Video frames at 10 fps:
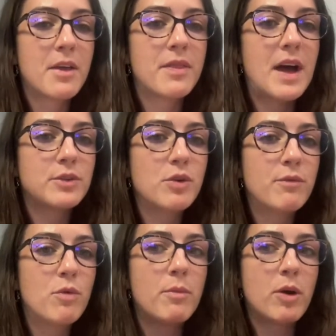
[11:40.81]
That sort of
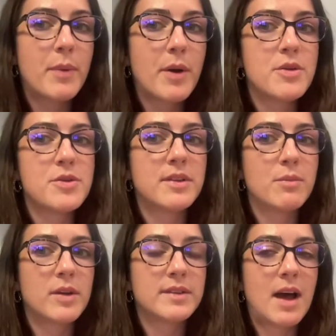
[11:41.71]
warmer approach using
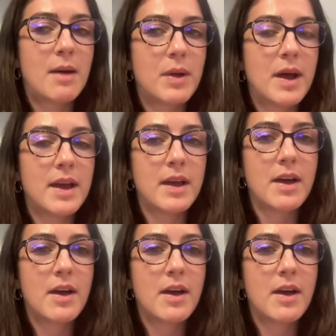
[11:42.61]
WhatsApp, like